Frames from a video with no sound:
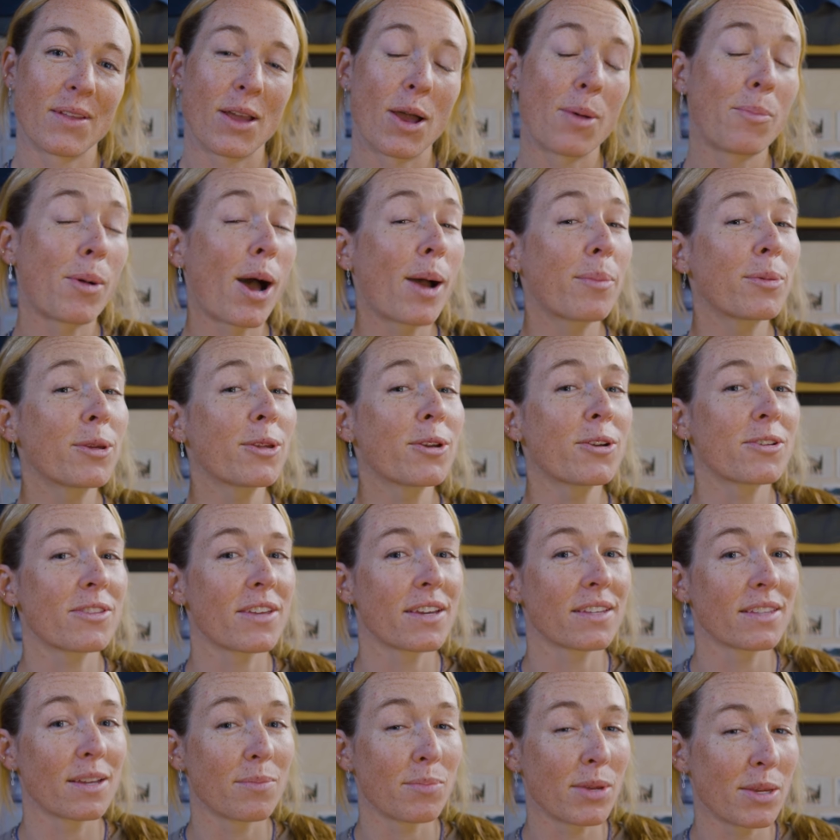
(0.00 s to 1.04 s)
A popular
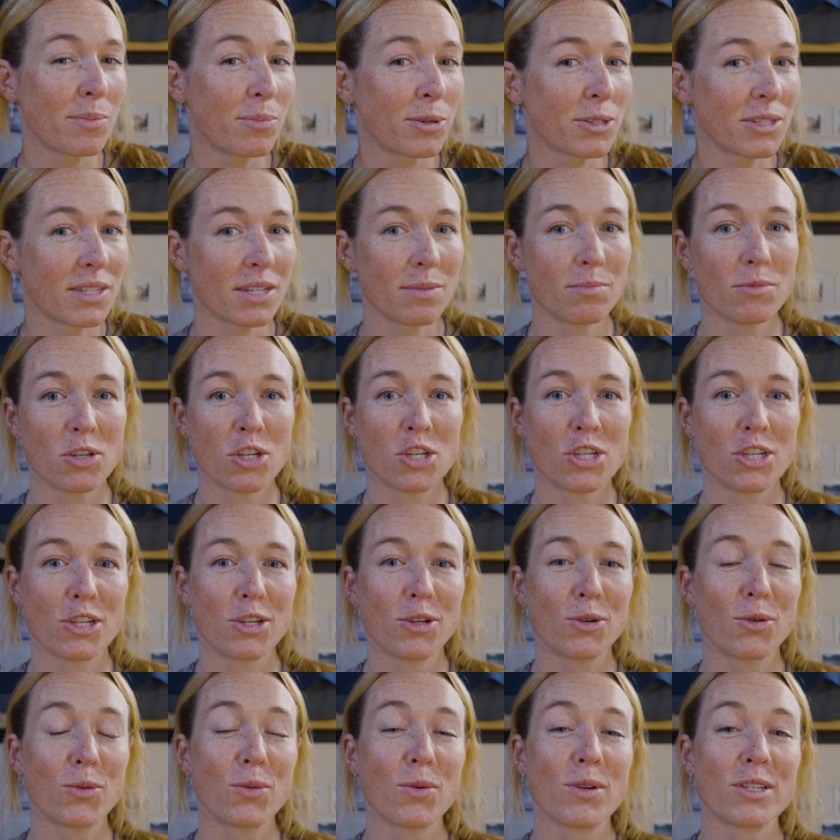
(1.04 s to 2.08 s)
thing that people seemed to
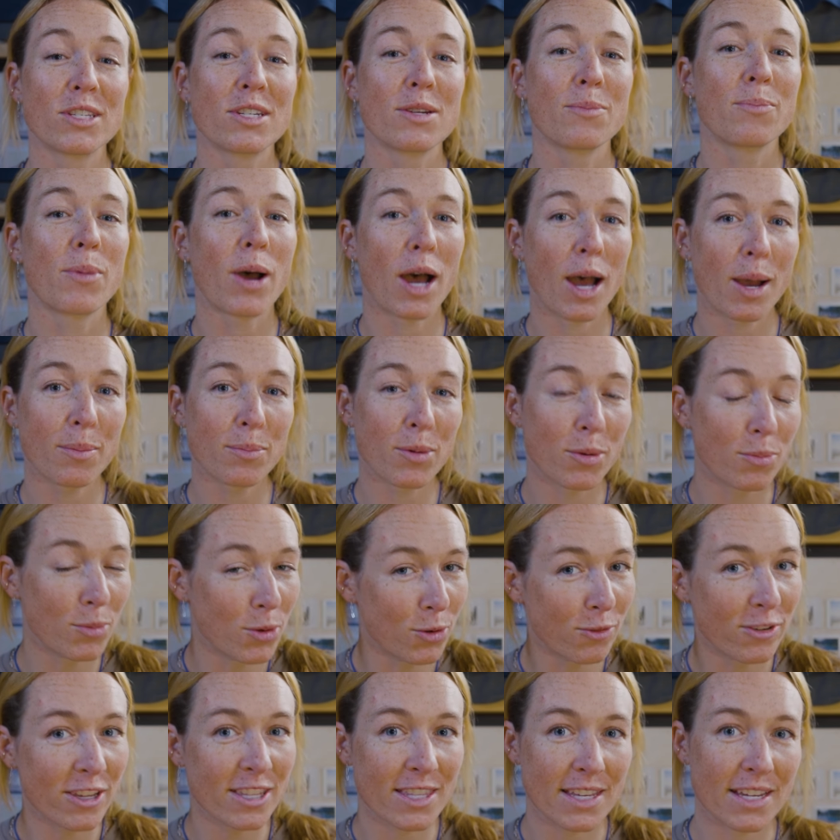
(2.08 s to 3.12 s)
do was to pop
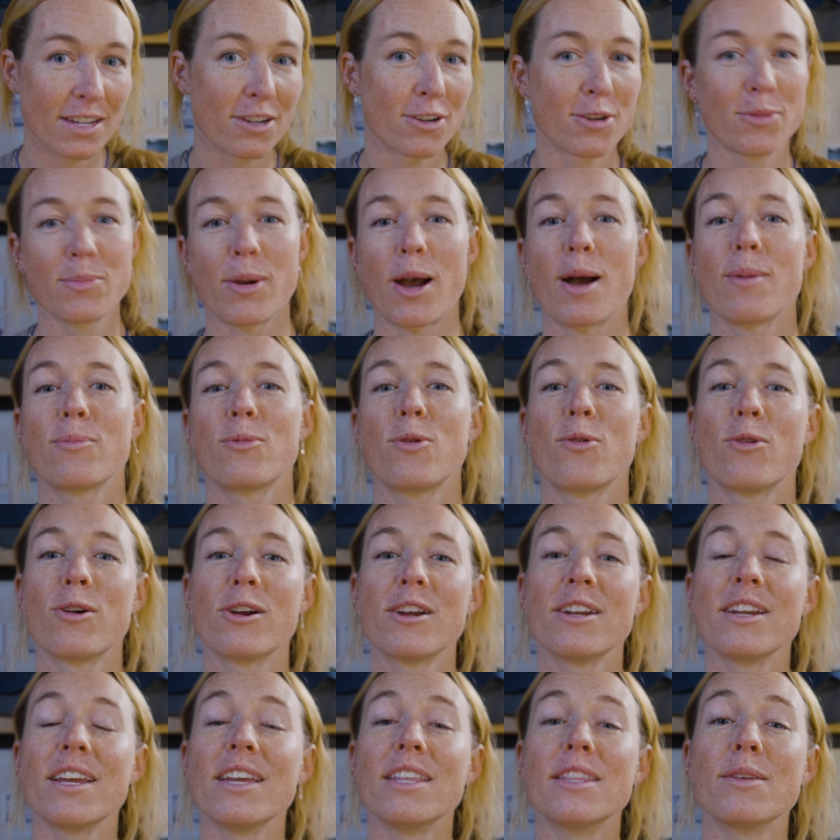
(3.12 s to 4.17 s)
movie theater
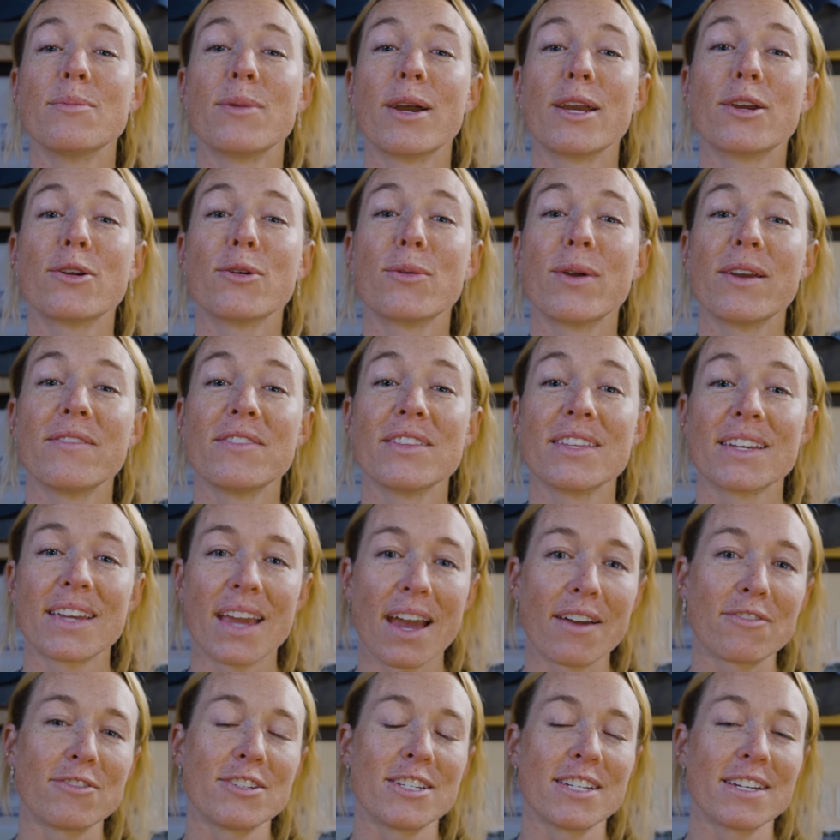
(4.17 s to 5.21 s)
popcorn in the microwave in the
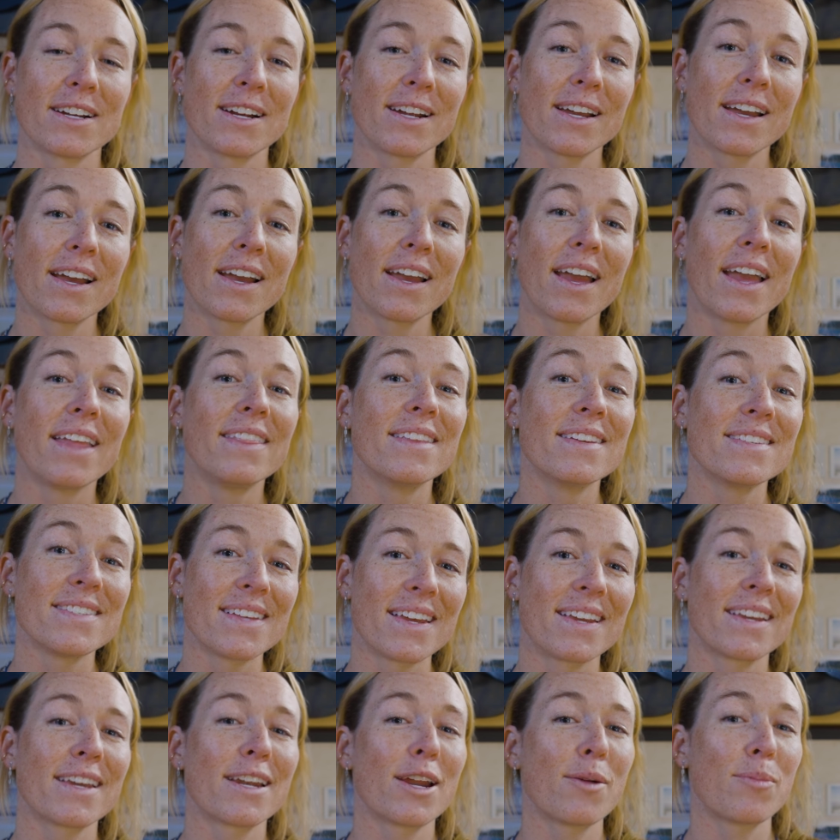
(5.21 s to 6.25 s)
cafeteria and then
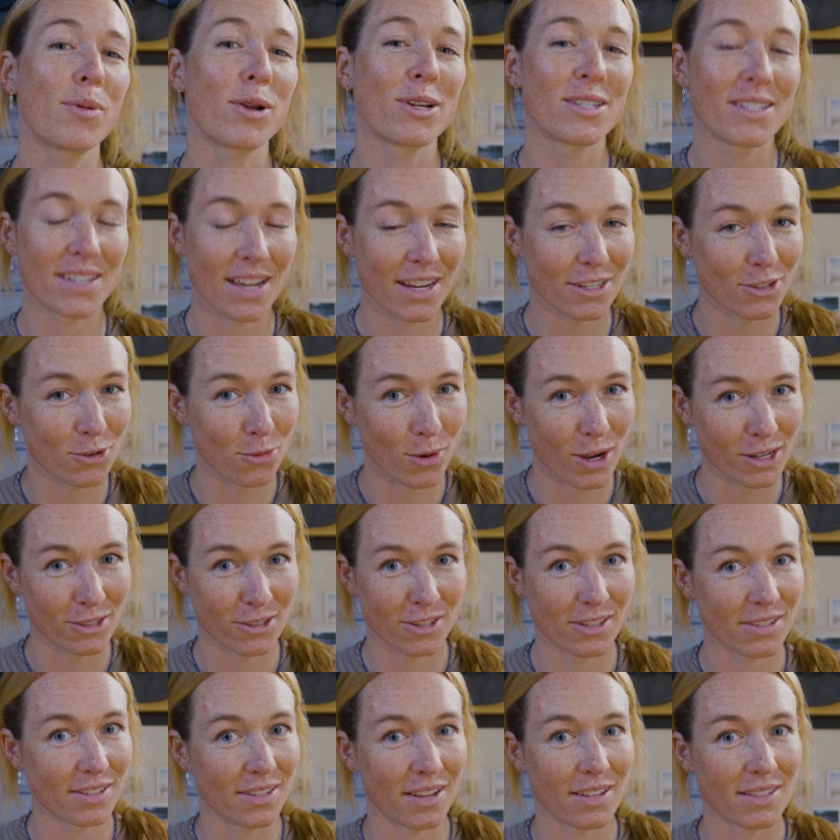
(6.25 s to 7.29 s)
take it up on deck to watch
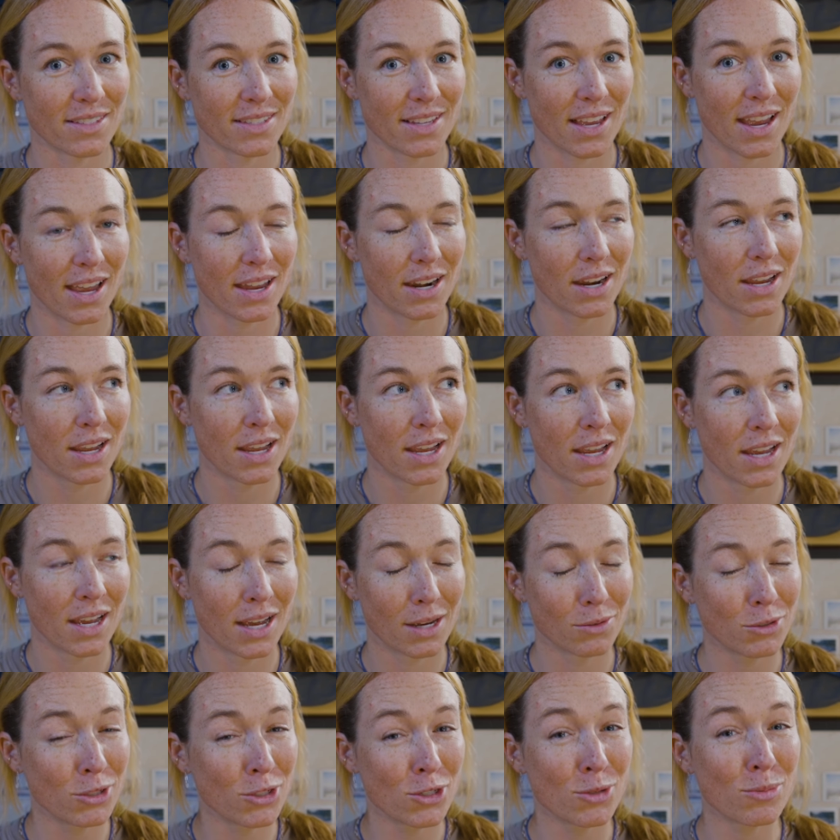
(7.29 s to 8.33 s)
the sunset.
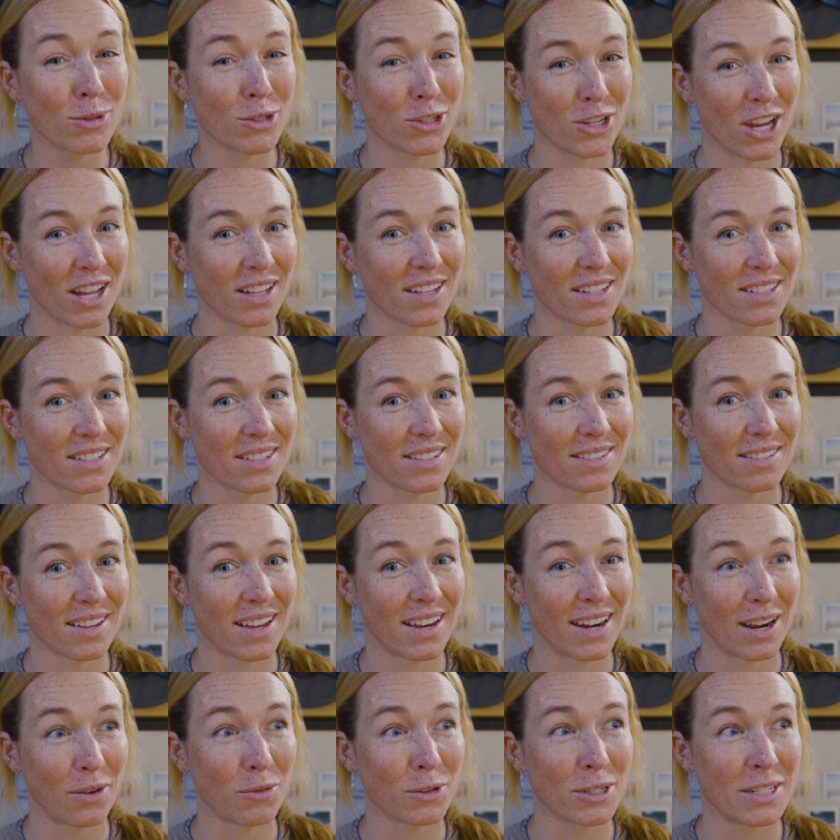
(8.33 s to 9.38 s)
I was super jealous,
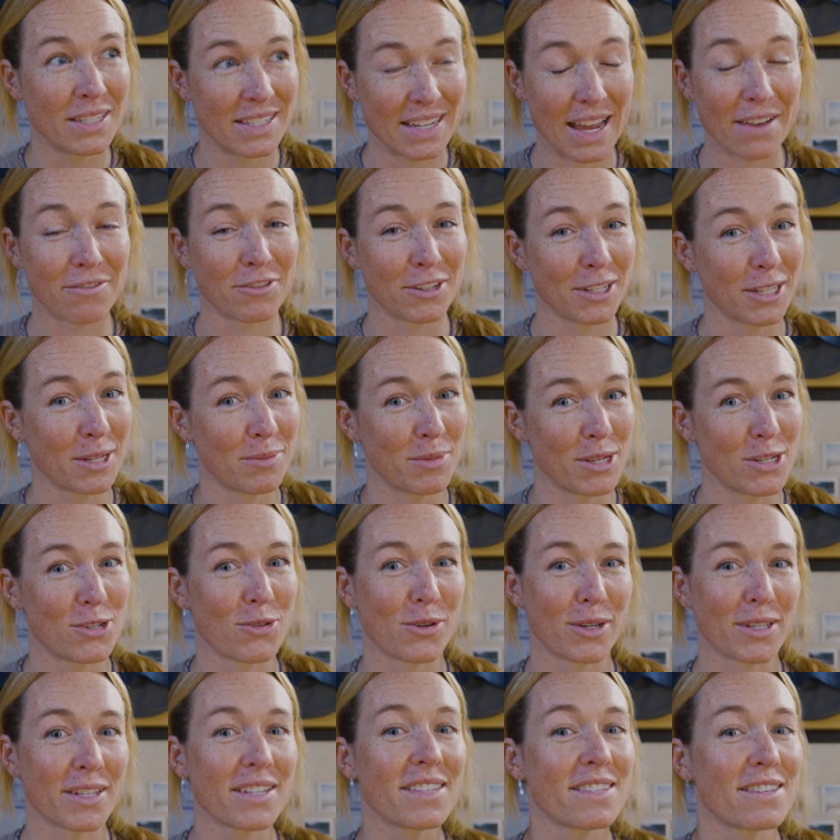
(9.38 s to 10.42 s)
and I will definitely be
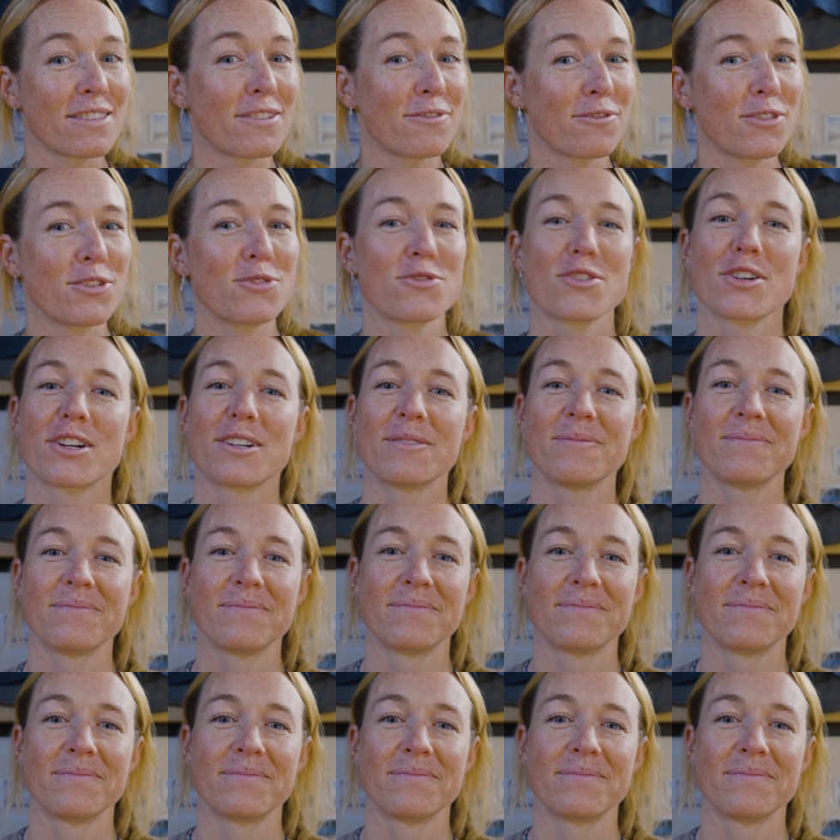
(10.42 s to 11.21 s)
doing this in the future.